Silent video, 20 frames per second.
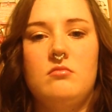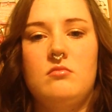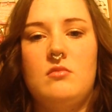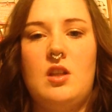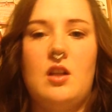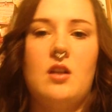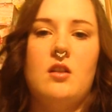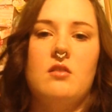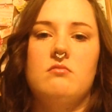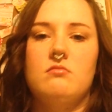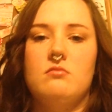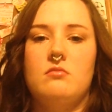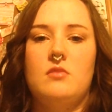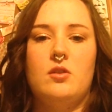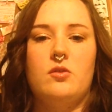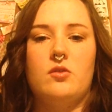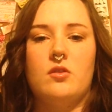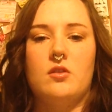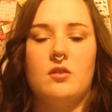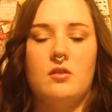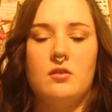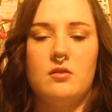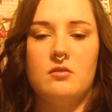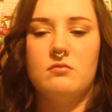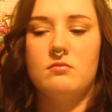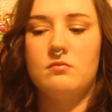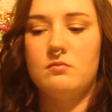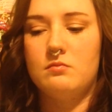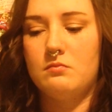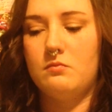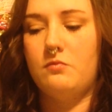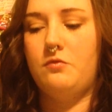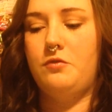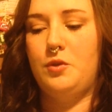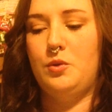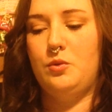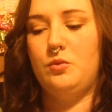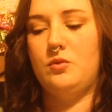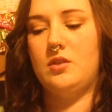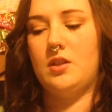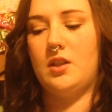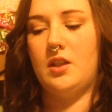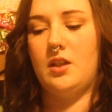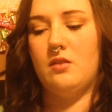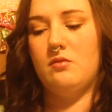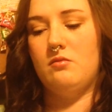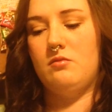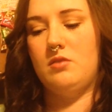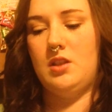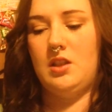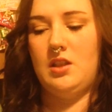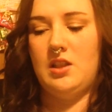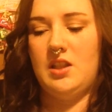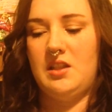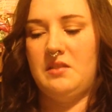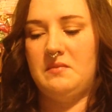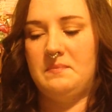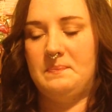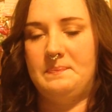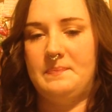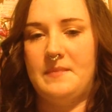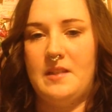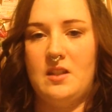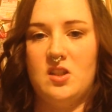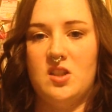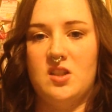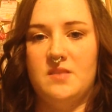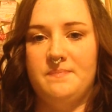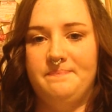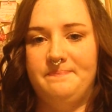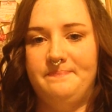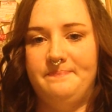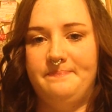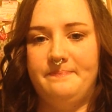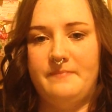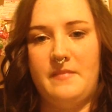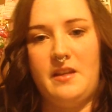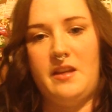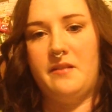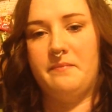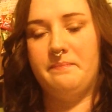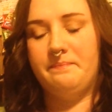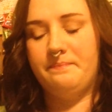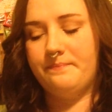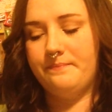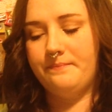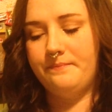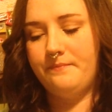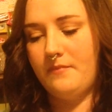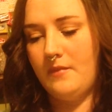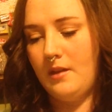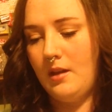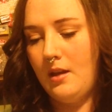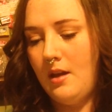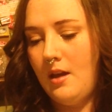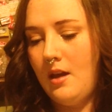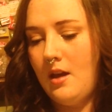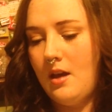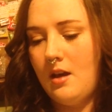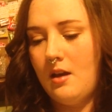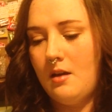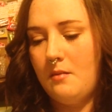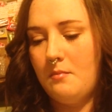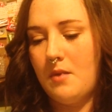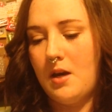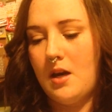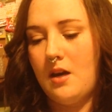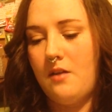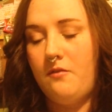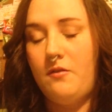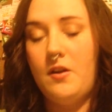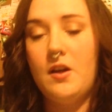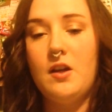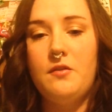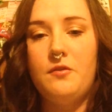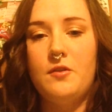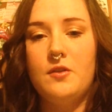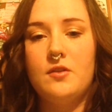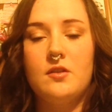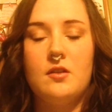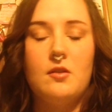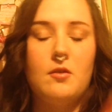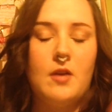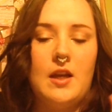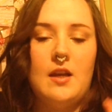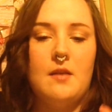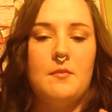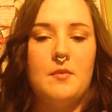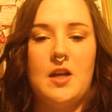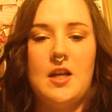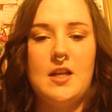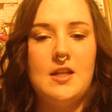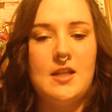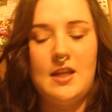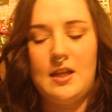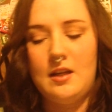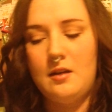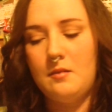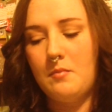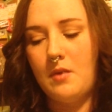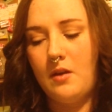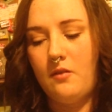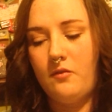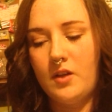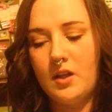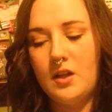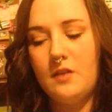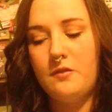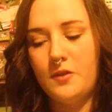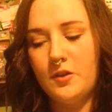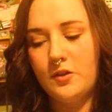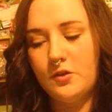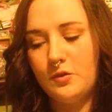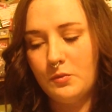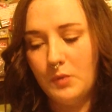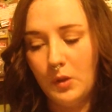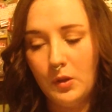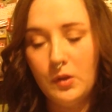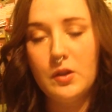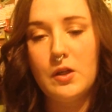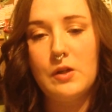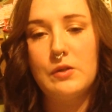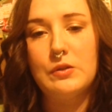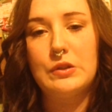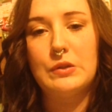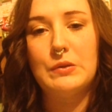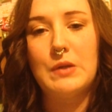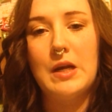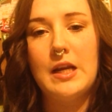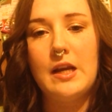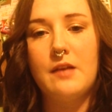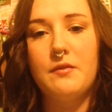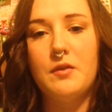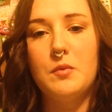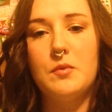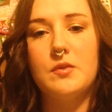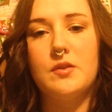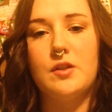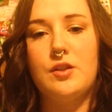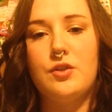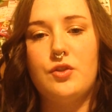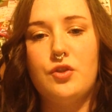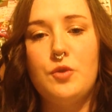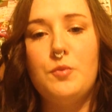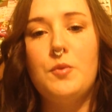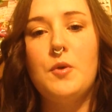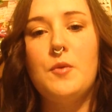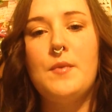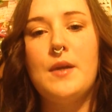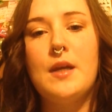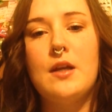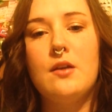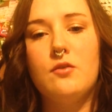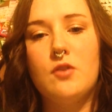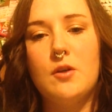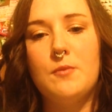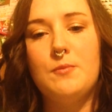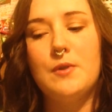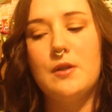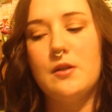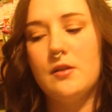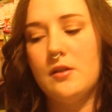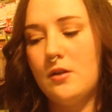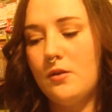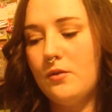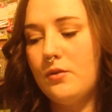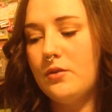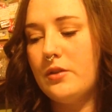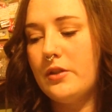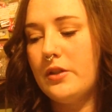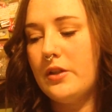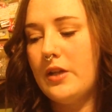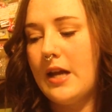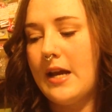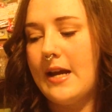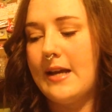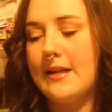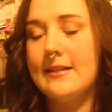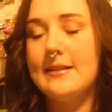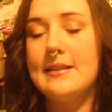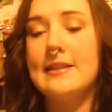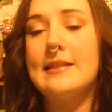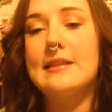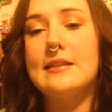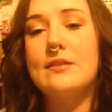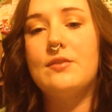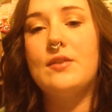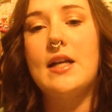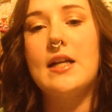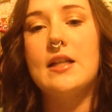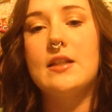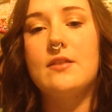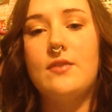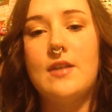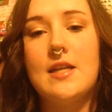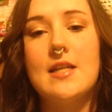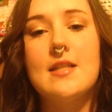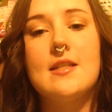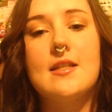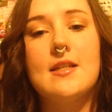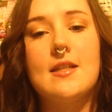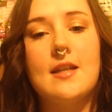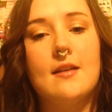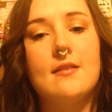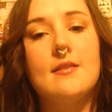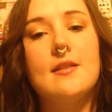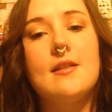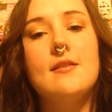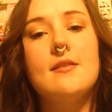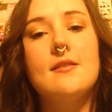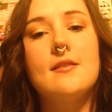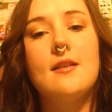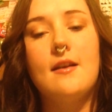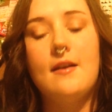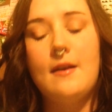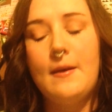Yeah, those are the foods that I don't really like at all. Yeah. My very first, number 18, my very first roller coaster ride ever was a Superman Krypton coaster at Six Flags Fiesta, Texas.